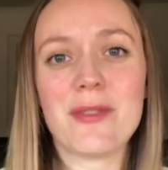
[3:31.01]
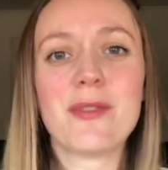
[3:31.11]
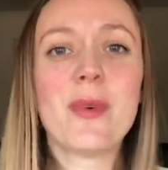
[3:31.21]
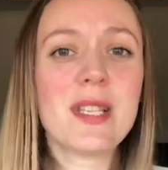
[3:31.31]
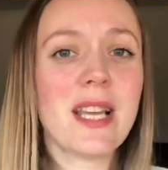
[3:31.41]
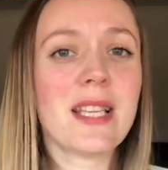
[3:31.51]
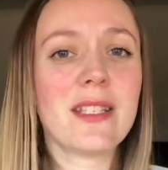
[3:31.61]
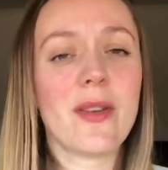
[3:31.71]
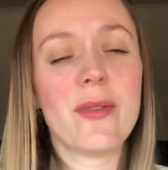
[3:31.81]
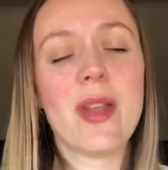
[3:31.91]
So once that's
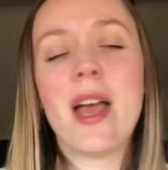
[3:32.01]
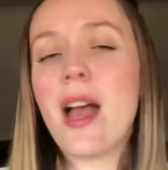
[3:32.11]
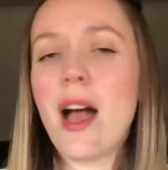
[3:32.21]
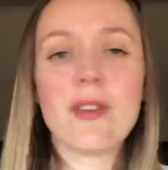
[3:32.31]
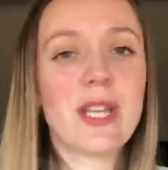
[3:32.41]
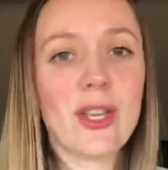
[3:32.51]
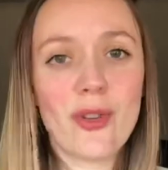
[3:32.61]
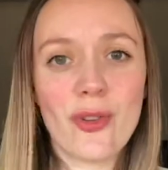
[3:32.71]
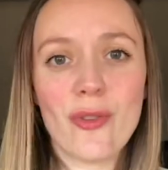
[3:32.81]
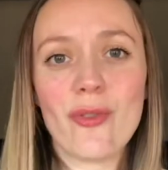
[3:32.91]
down, I'll take you
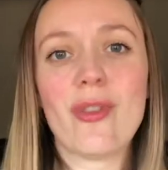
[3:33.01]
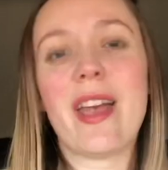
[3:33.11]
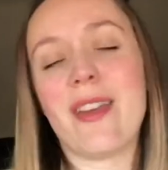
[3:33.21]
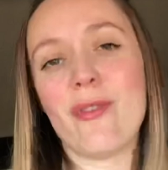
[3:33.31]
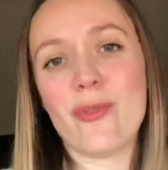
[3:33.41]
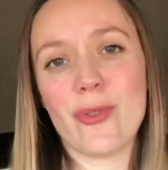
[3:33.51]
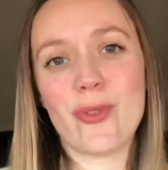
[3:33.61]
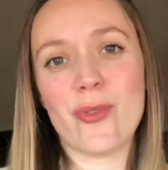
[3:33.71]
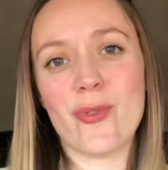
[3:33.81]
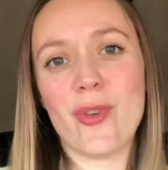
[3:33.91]
through and I'll go
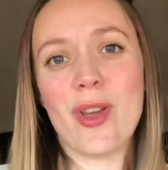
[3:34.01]
through